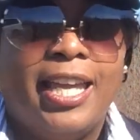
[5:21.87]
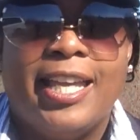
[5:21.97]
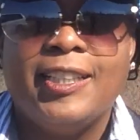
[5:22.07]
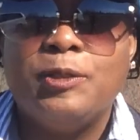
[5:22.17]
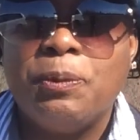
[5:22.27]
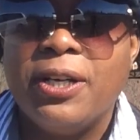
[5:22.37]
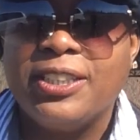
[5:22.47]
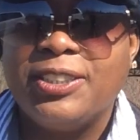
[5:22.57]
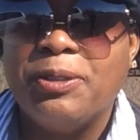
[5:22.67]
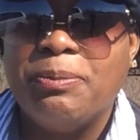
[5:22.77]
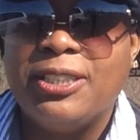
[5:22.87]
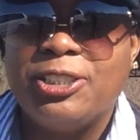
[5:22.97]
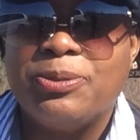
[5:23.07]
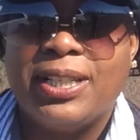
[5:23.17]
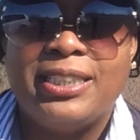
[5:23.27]
It sparks so
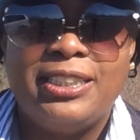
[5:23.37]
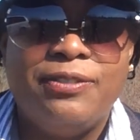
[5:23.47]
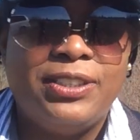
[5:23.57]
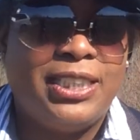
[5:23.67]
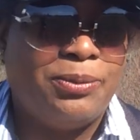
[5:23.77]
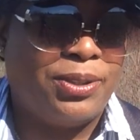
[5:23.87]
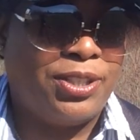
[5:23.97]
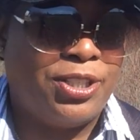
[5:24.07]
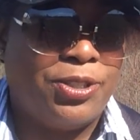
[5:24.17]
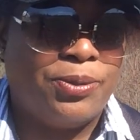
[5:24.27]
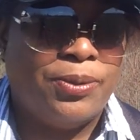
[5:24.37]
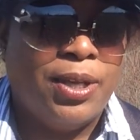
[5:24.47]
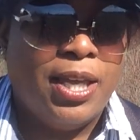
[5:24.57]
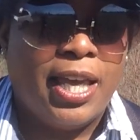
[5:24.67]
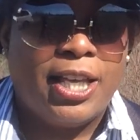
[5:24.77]
much creativity within you,
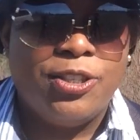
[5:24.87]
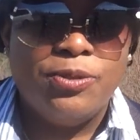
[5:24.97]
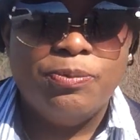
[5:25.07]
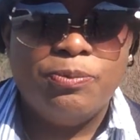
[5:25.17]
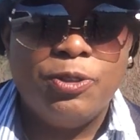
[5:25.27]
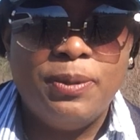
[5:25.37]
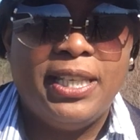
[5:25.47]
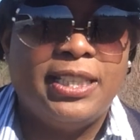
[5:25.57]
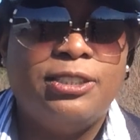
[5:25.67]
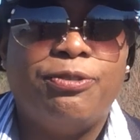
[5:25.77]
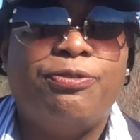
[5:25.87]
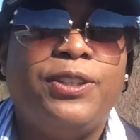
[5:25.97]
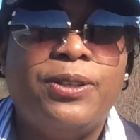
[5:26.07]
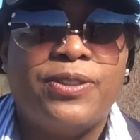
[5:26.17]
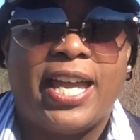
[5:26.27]
and you begin to
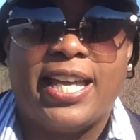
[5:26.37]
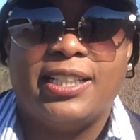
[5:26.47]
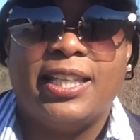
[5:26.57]
feel that.